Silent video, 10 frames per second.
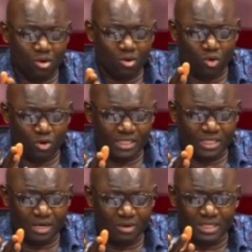Onto do a
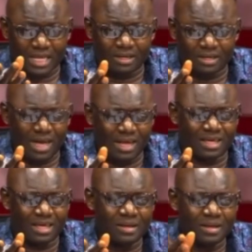show at the Eba
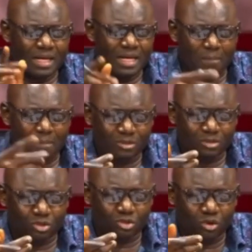and so na always
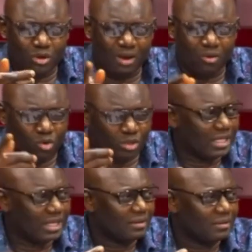wire
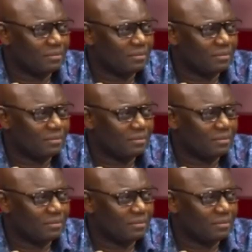Eba so